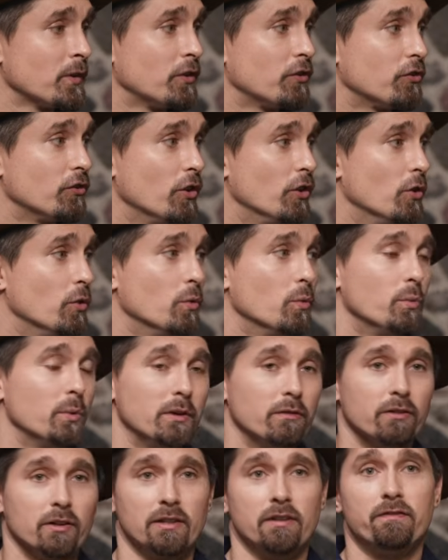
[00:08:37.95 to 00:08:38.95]
So
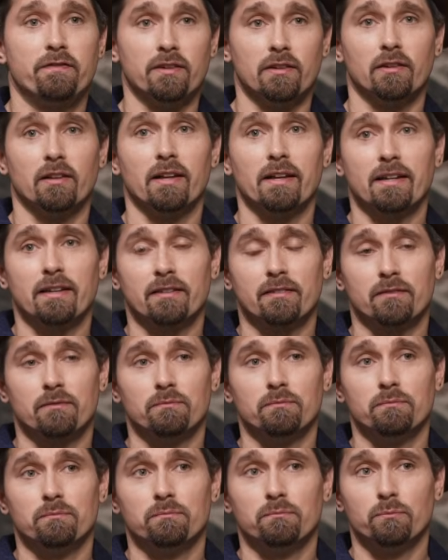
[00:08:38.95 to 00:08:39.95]
we really feel like
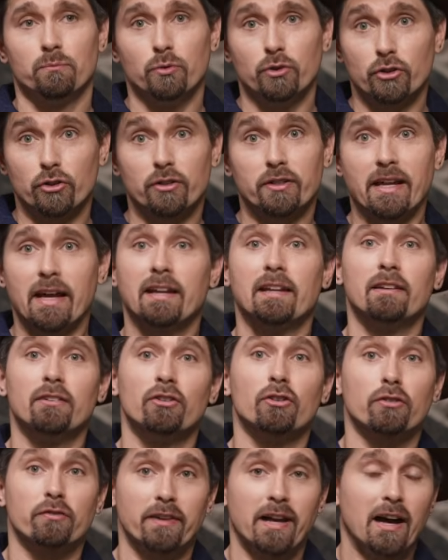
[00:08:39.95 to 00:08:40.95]
you're
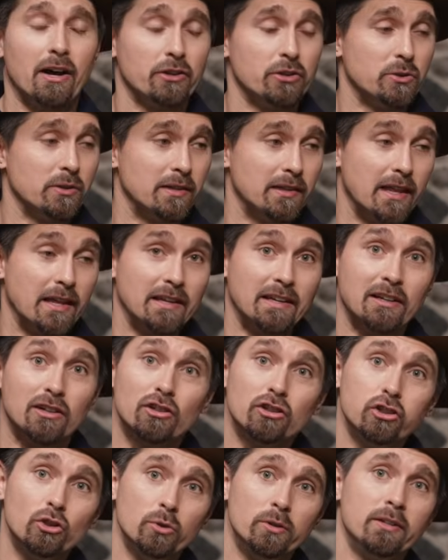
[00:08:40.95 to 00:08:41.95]
getting your value. And then
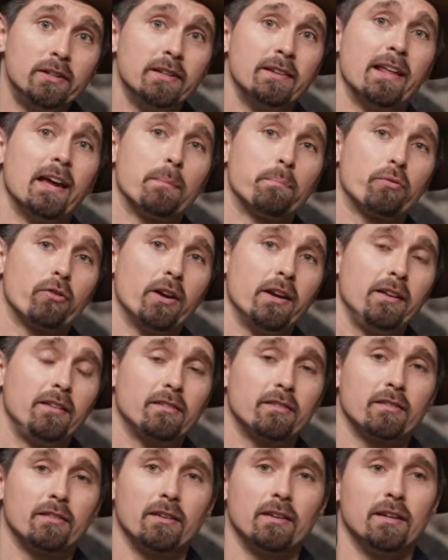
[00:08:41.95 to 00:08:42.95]
included in that
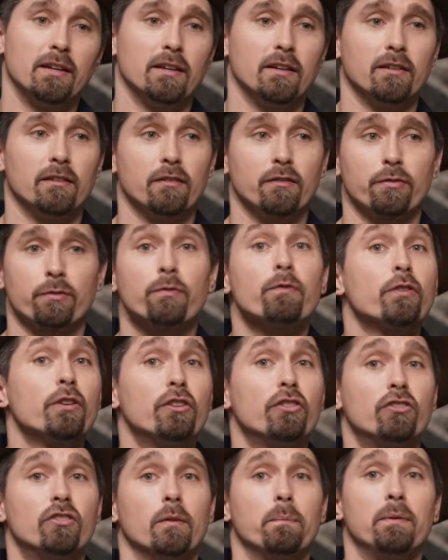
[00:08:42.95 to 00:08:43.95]
price is
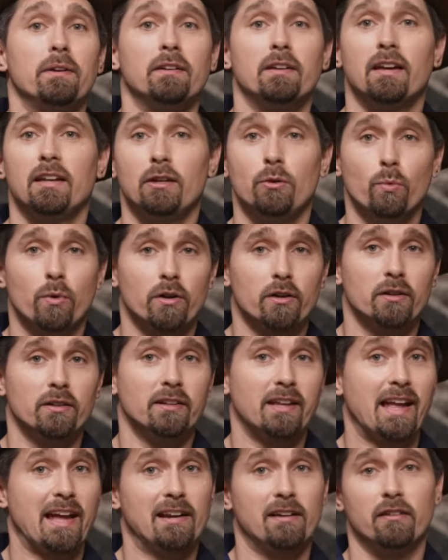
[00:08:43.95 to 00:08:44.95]
free shipping anywhere
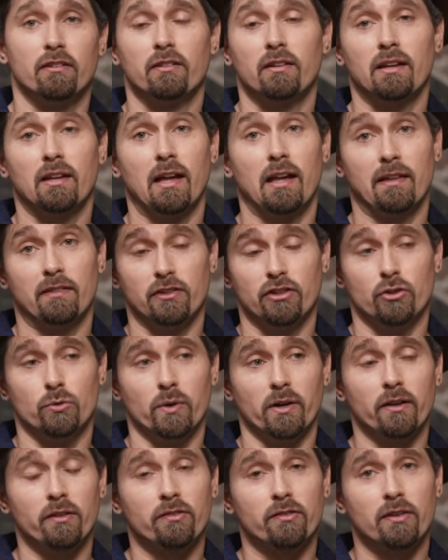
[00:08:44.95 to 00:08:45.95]
in Canada and the
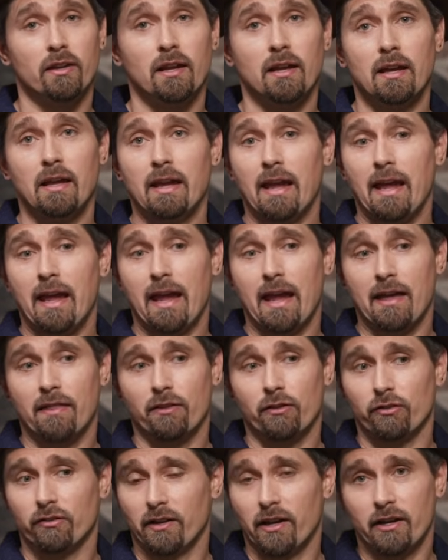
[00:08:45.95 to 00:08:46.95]
US.
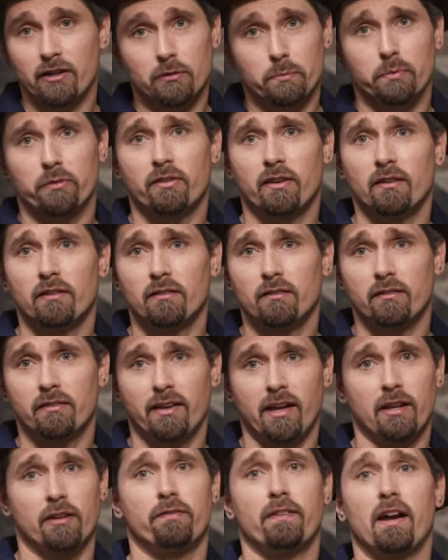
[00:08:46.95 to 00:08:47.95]
And there's 100%
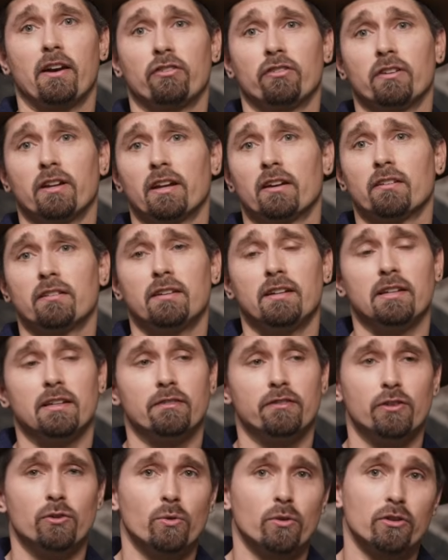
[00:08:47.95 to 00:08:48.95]
satisfaction guaranteed.
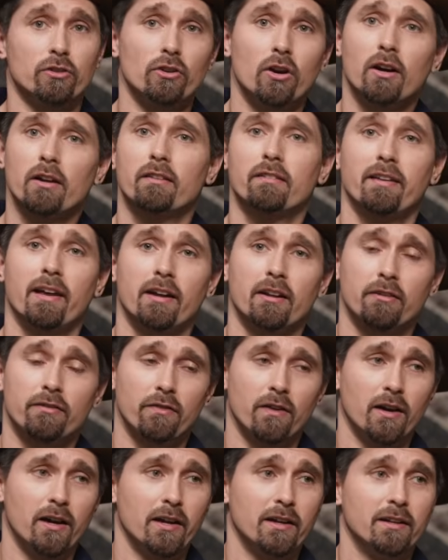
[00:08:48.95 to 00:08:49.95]
If you are not
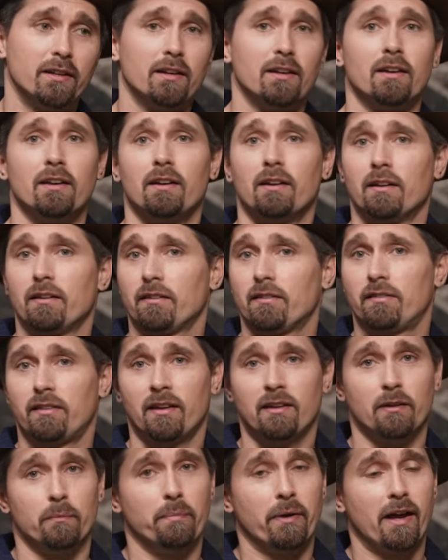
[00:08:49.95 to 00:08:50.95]
satisfied,
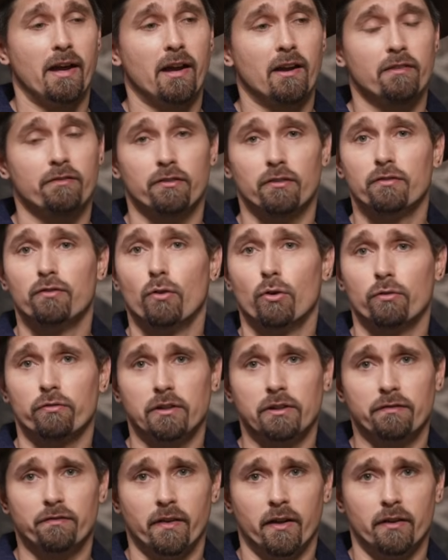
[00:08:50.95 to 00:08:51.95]
send it back for a full
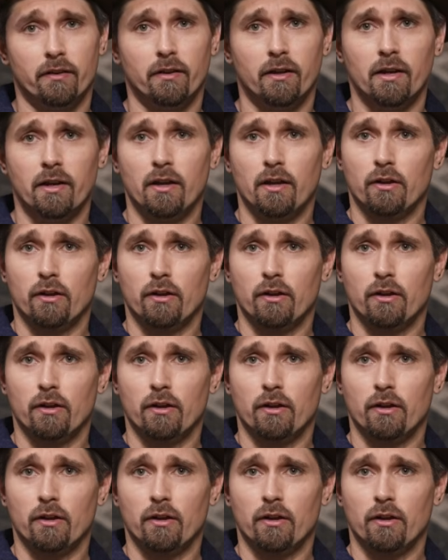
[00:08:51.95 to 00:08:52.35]
refund.